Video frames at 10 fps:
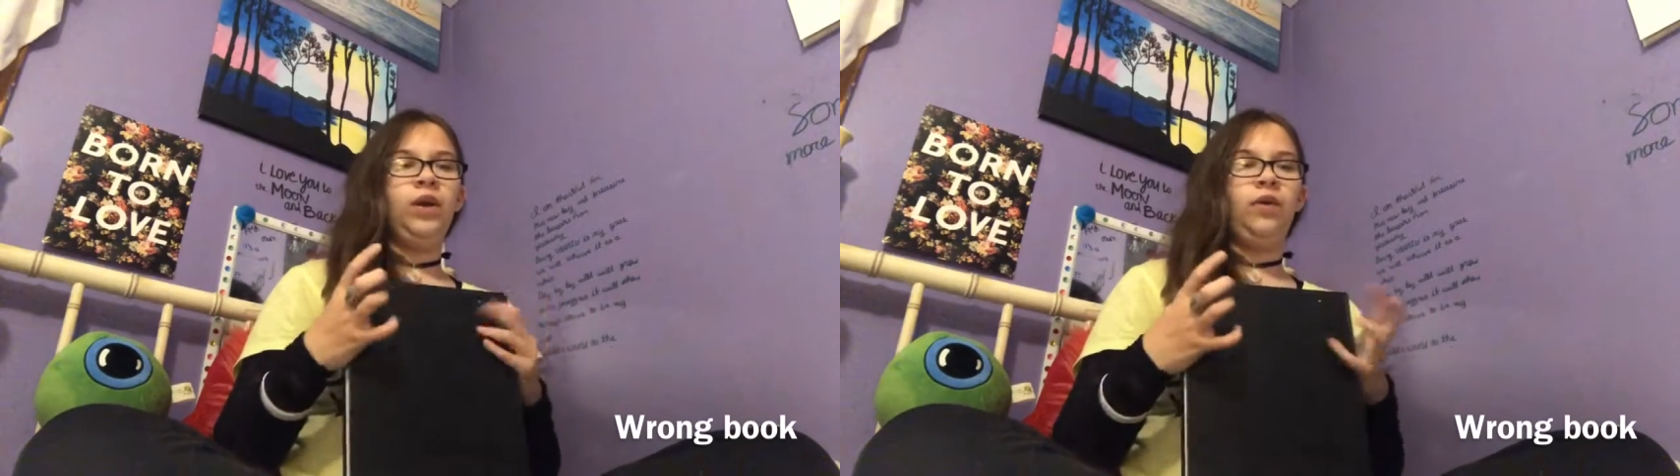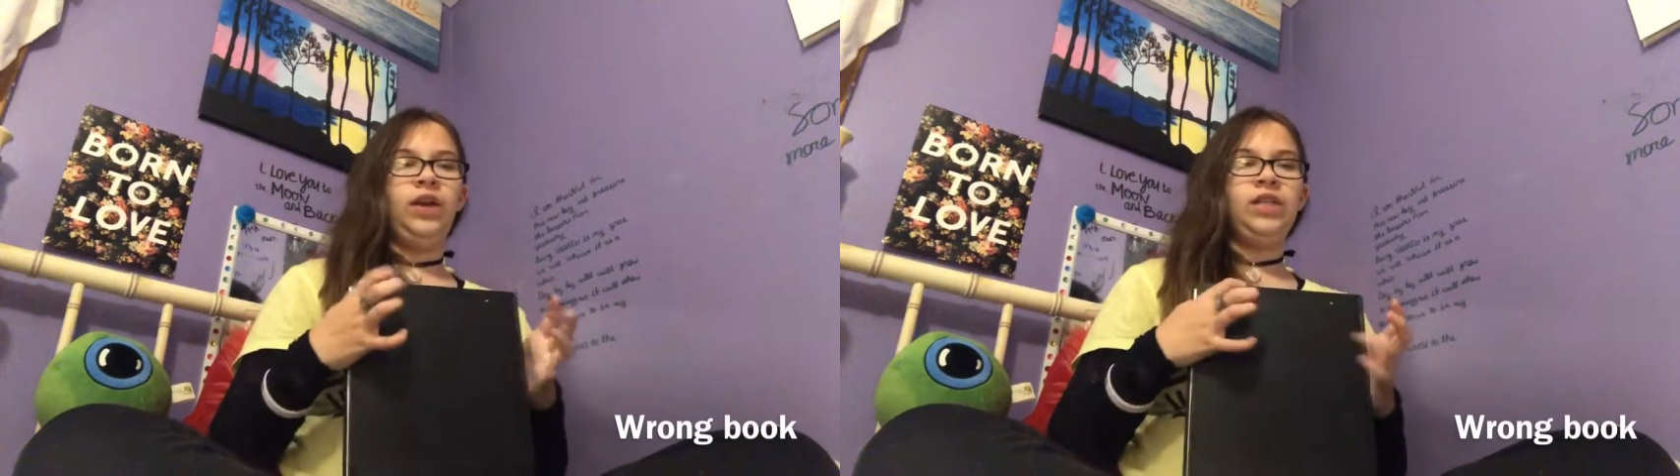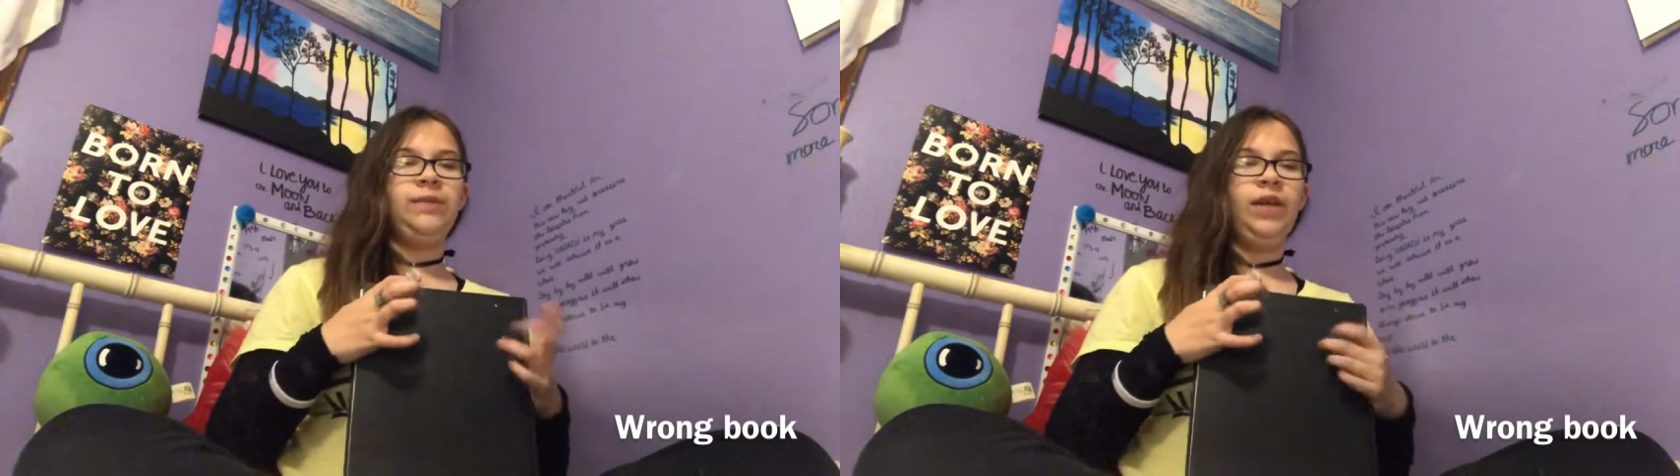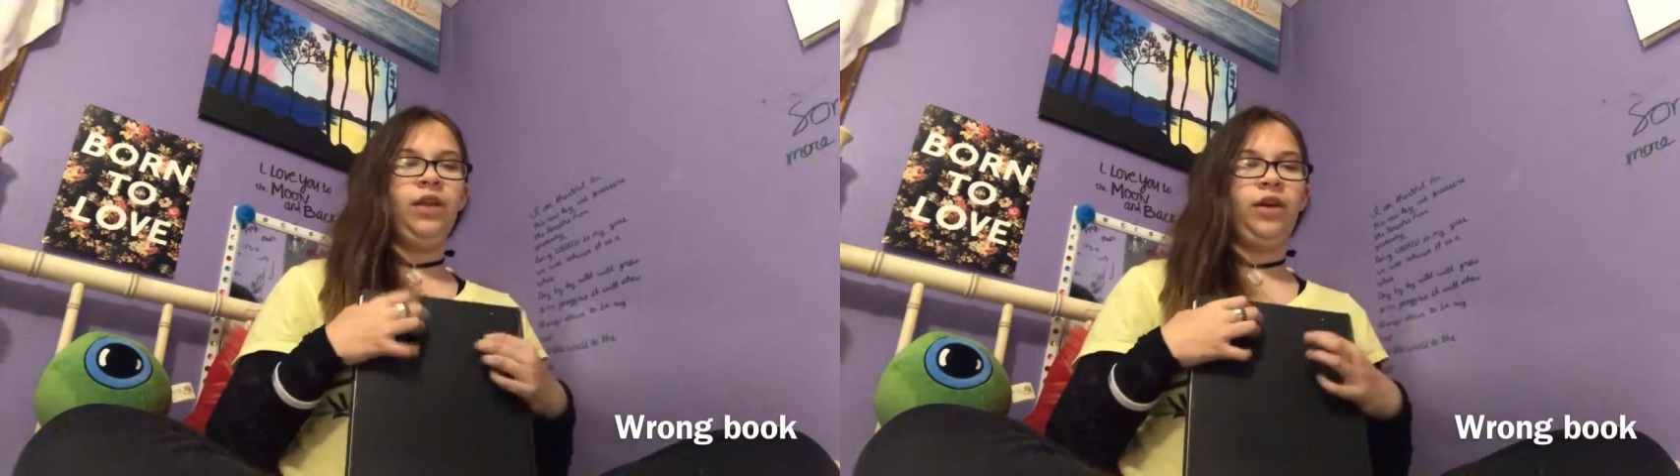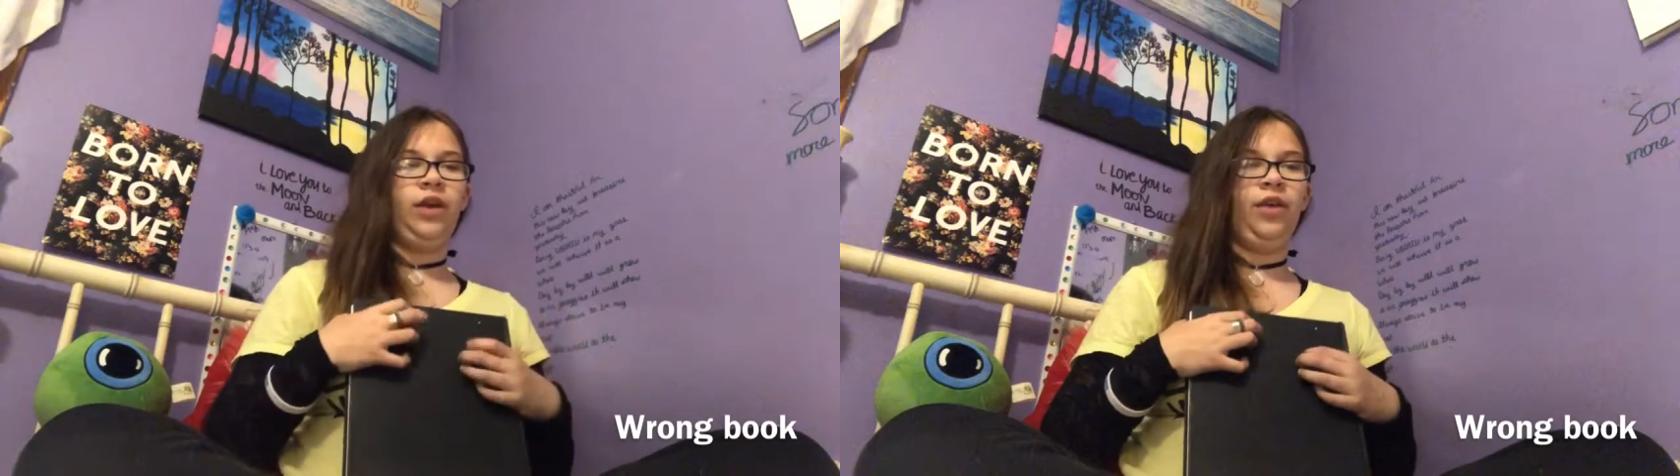going to be
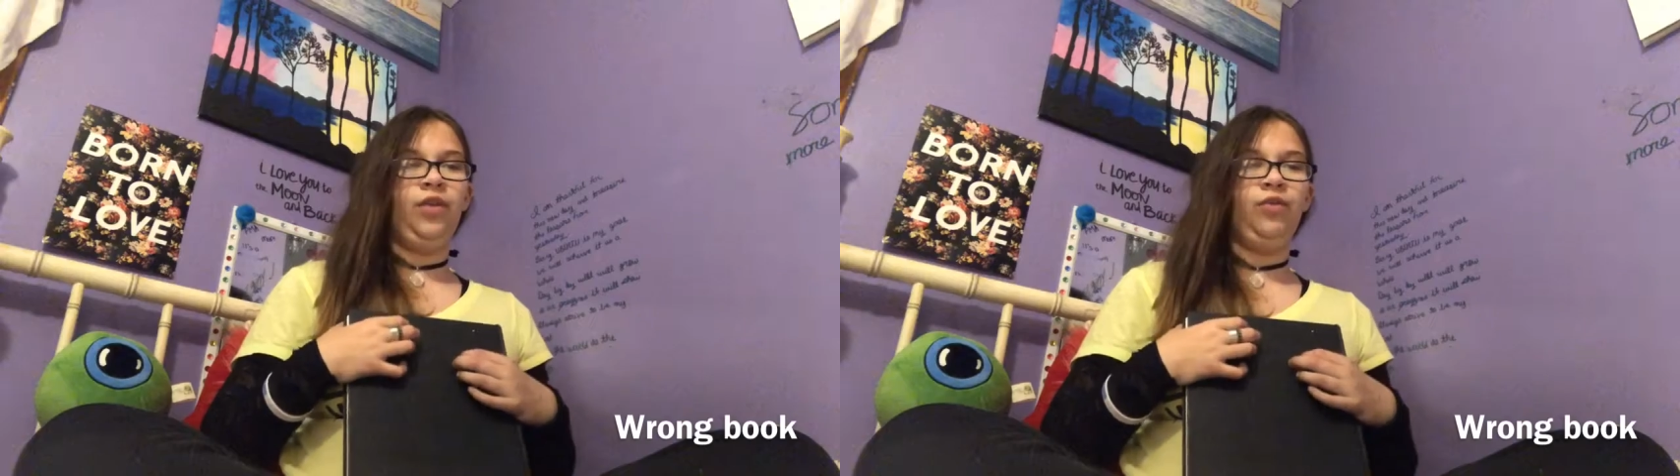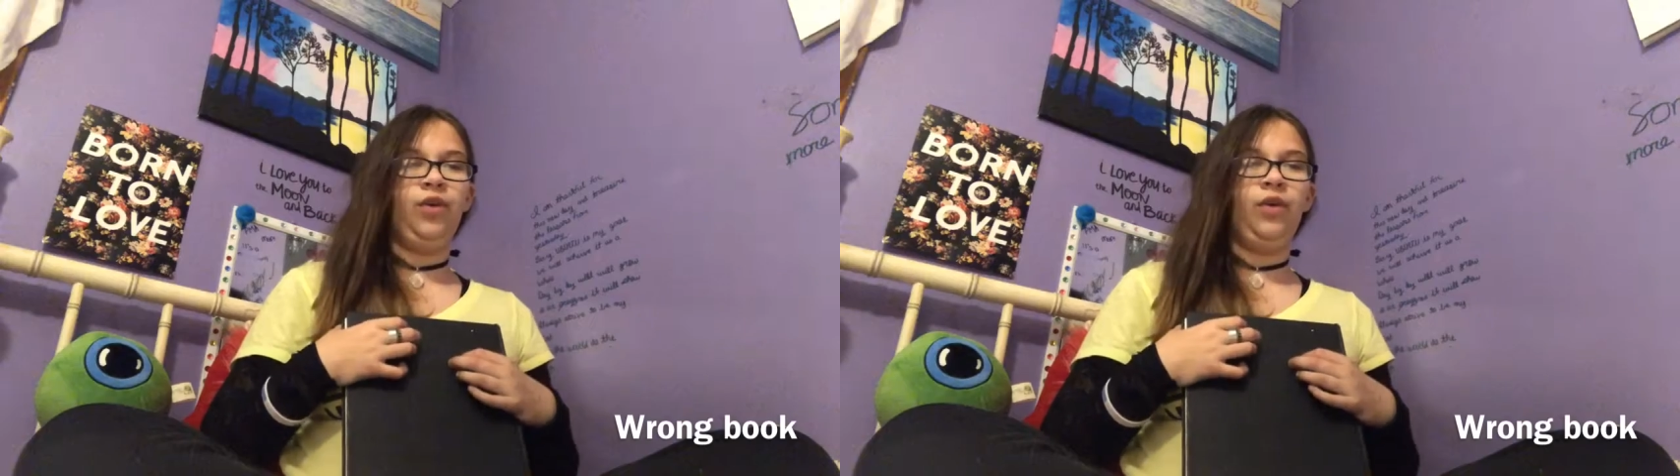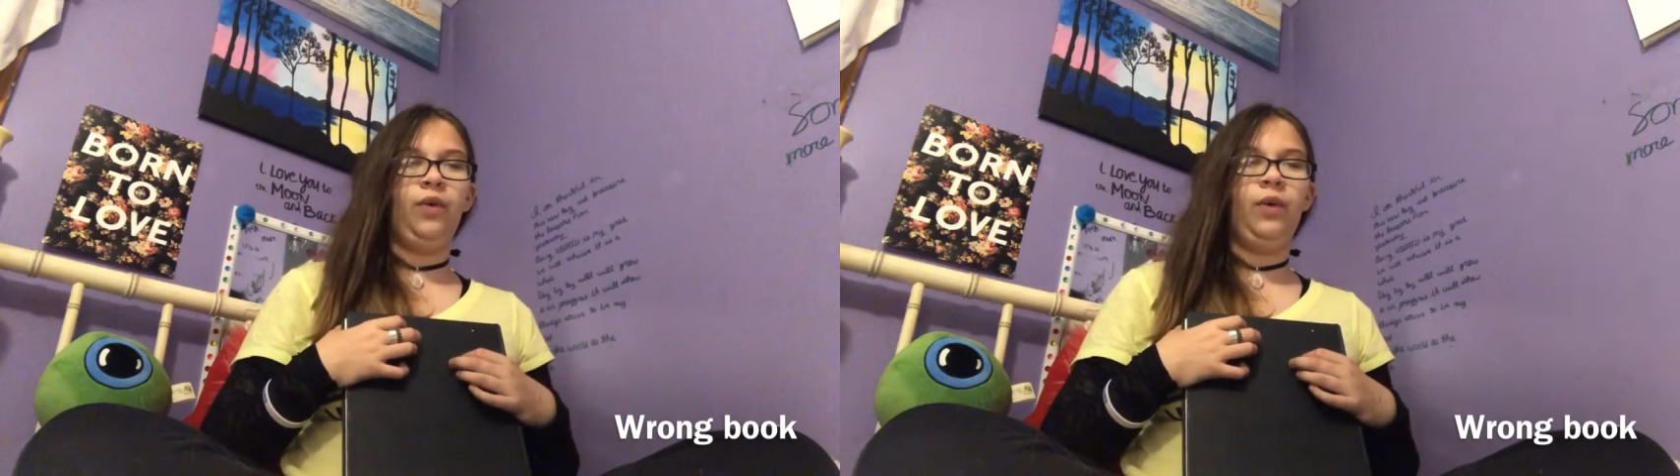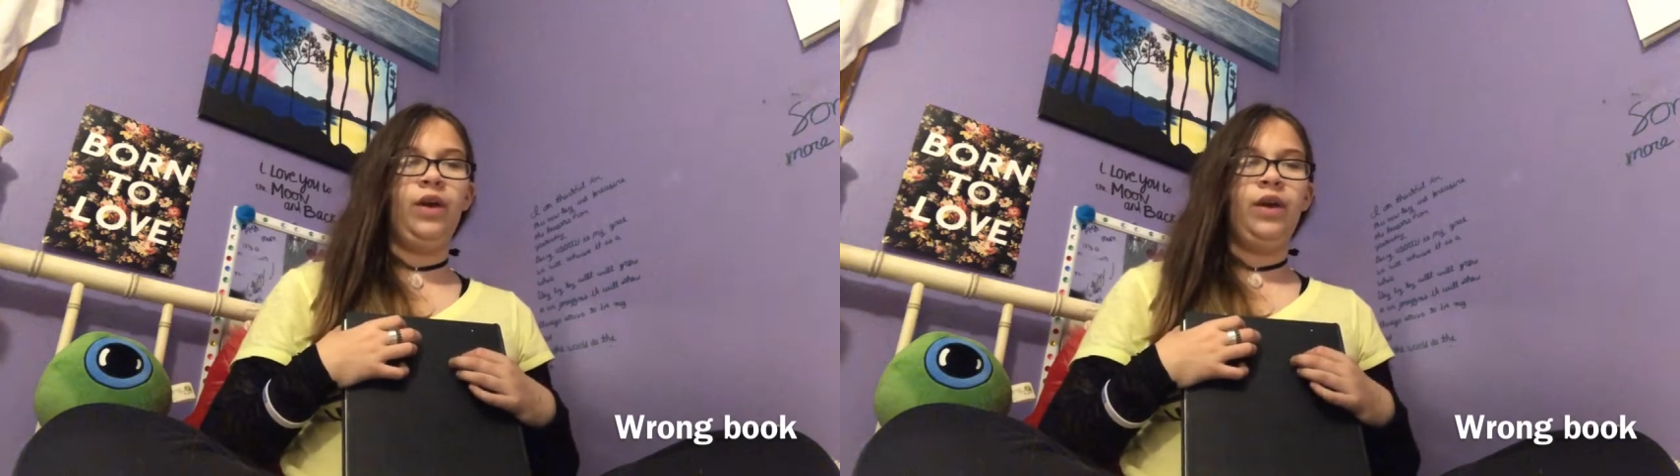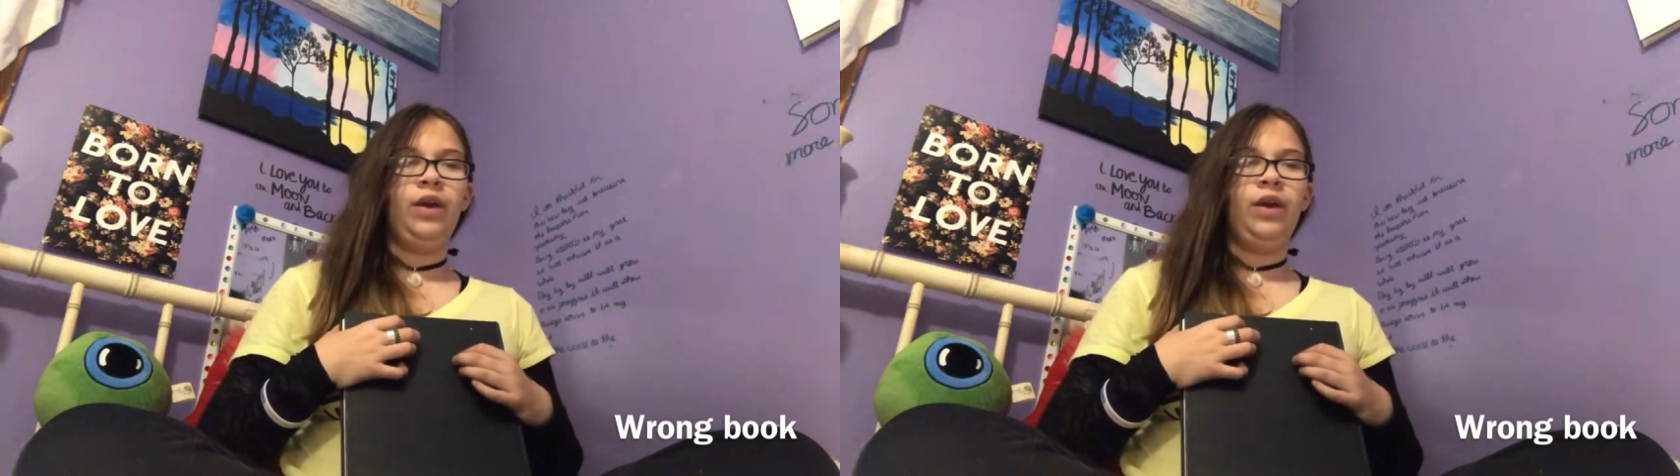looking through